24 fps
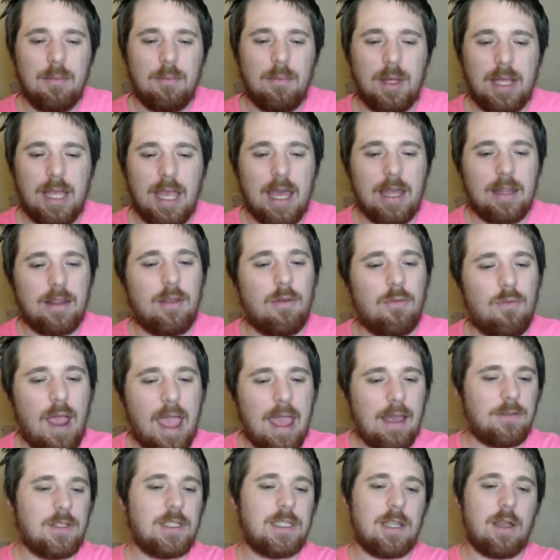but yet the
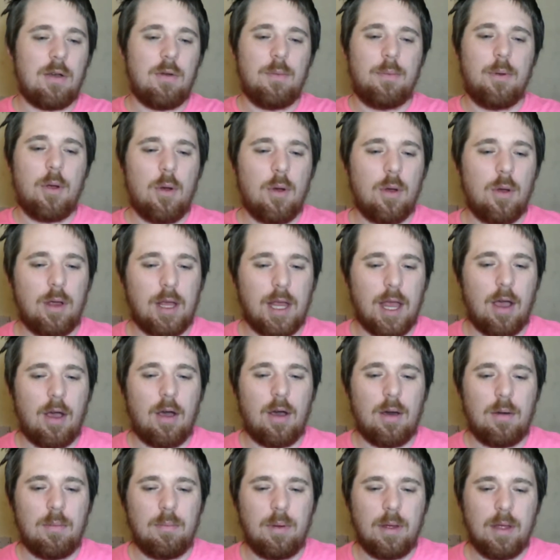ref still broke it
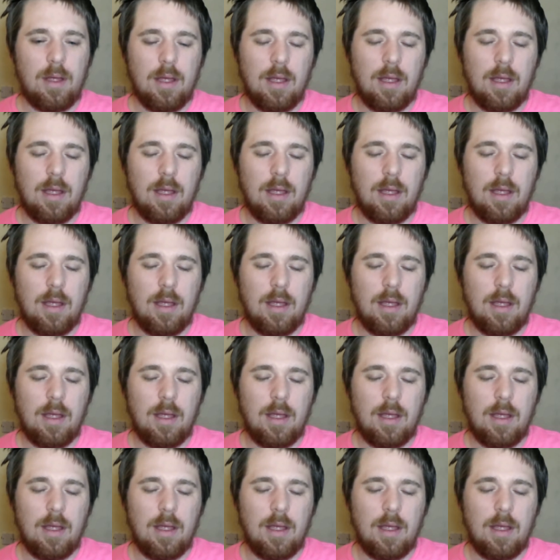up.